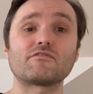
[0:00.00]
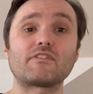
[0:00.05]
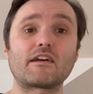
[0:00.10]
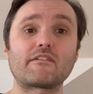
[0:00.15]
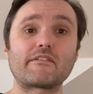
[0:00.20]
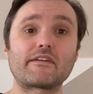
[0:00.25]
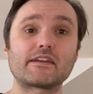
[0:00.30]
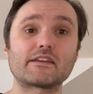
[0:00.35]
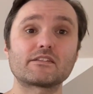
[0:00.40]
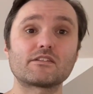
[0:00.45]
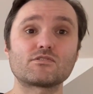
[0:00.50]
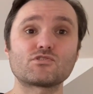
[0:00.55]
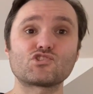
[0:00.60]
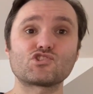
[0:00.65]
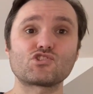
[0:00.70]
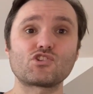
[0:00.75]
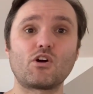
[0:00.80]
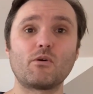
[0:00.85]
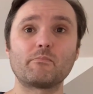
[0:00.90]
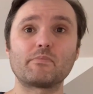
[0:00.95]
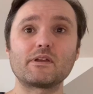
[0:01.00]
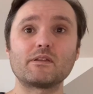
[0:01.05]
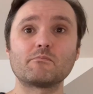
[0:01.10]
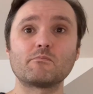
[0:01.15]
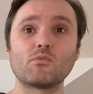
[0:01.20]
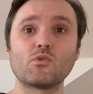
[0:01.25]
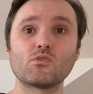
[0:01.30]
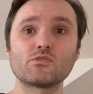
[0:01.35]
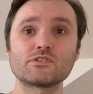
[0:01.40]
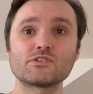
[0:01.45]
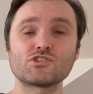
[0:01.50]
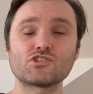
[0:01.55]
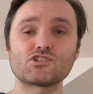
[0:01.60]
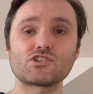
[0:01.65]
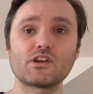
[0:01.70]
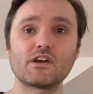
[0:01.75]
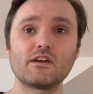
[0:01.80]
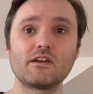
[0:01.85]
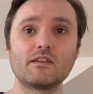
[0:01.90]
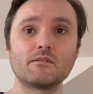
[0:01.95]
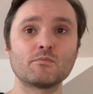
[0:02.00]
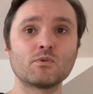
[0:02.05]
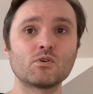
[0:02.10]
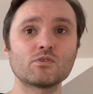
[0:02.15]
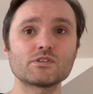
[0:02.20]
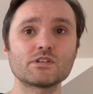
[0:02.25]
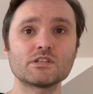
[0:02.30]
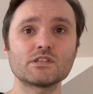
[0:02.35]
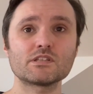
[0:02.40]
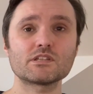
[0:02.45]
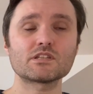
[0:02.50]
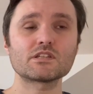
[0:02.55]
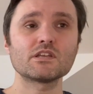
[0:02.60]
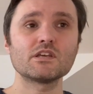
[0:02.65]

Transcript: Van Richten's shop in Mordantshire, in Mordant.